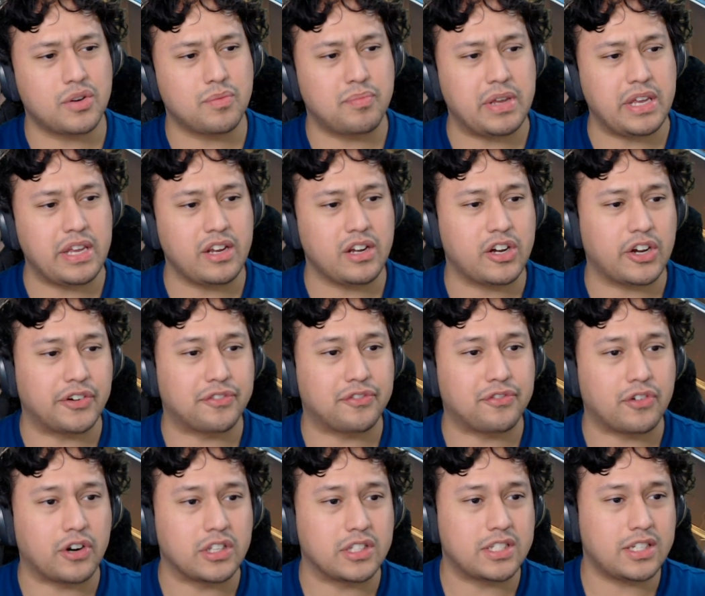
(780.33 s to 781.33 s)
being
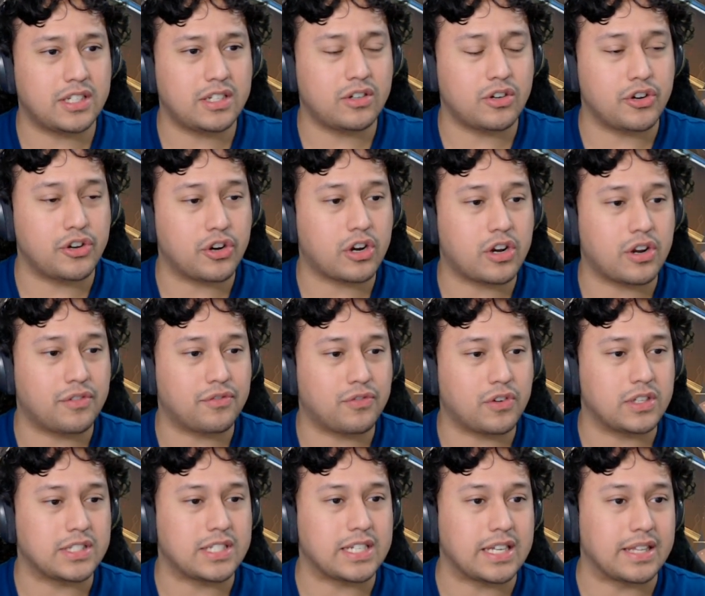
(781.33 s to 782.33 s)
confronted, or you're
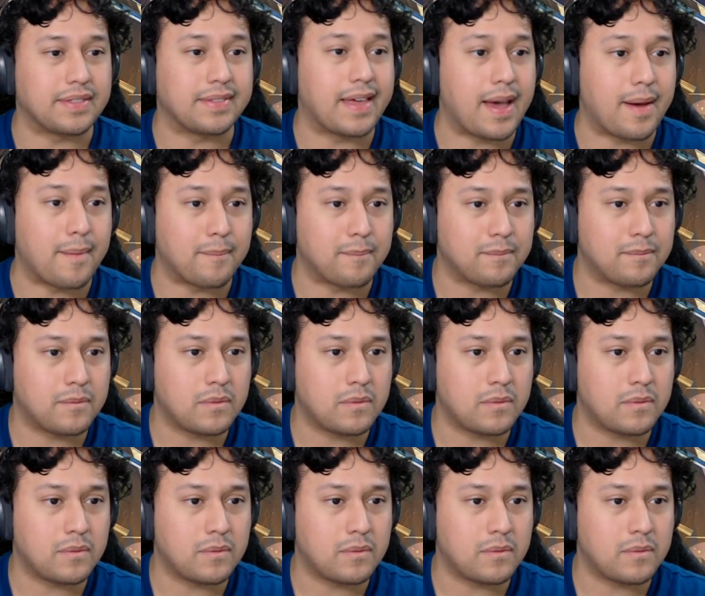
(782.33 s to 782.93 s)
confronting them.